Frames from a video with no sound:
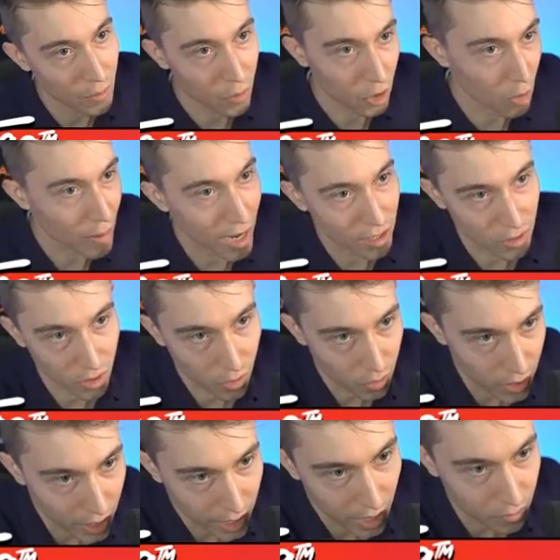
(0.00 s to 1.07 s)
and then we'll go back to the
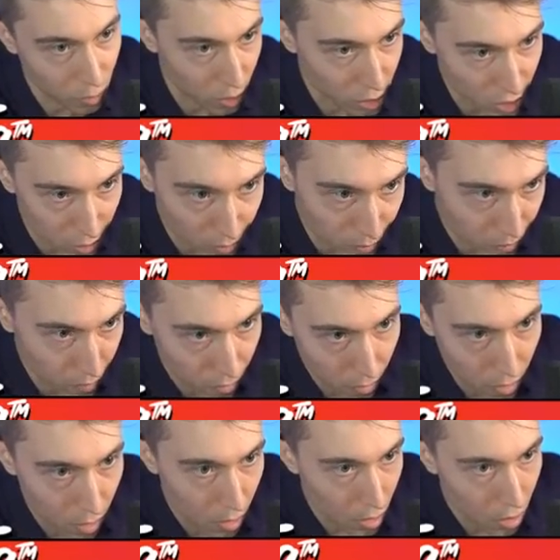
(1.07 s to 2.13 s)
other deck afterwards.
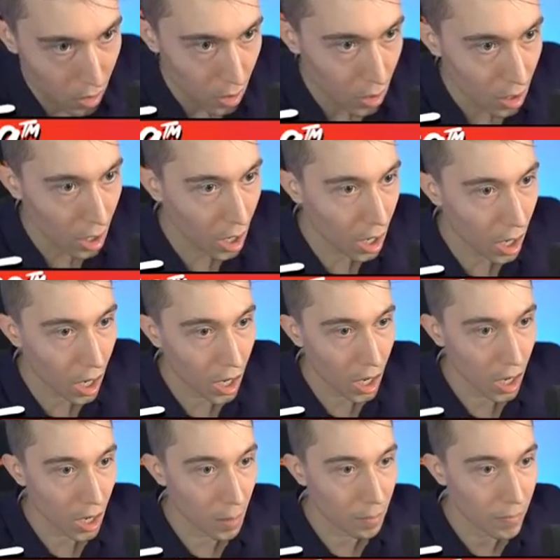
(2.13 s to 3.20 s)

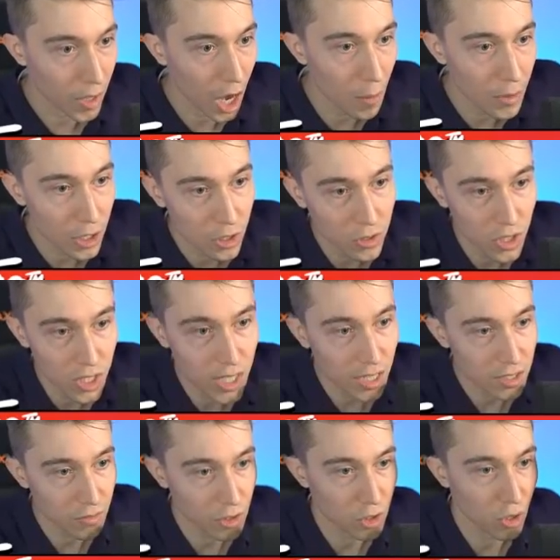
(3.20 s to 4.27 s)
Um, I'll be using
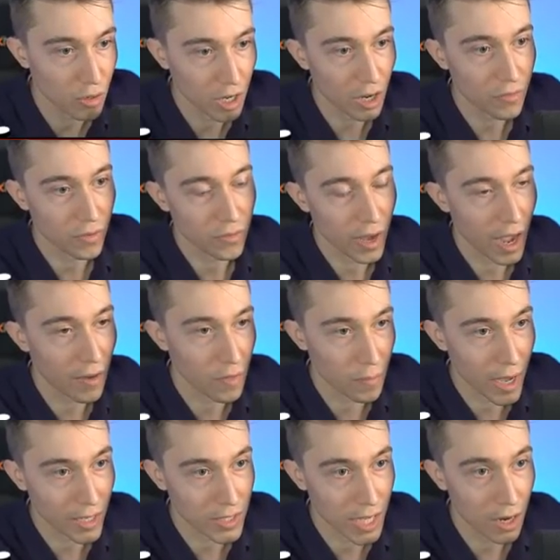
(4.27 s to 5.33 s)
decks if he's showing off if I have
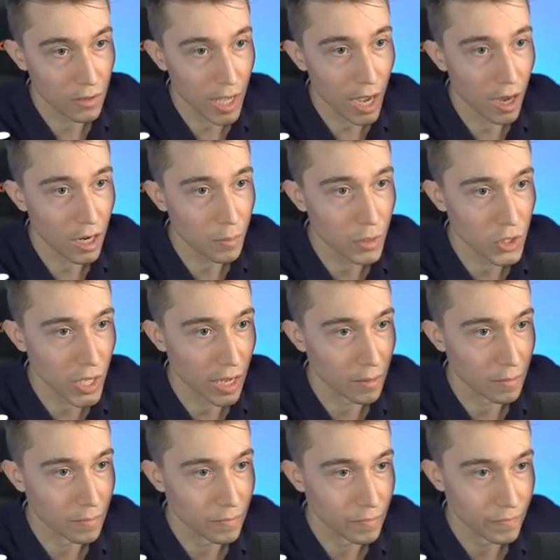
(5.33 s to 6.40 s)
them maxed out. Yeah,
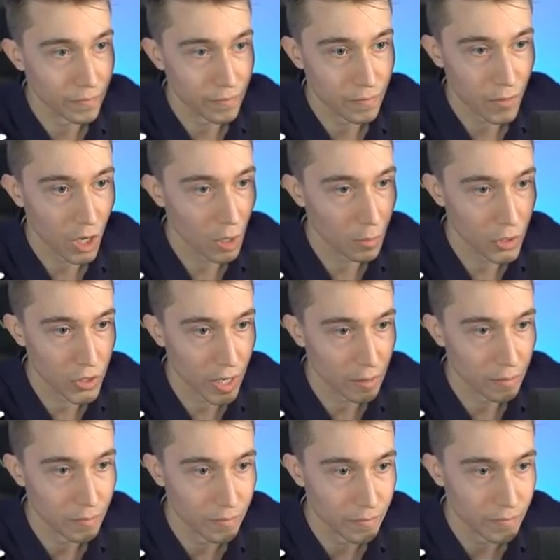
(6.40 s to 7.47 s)
100%. 100%.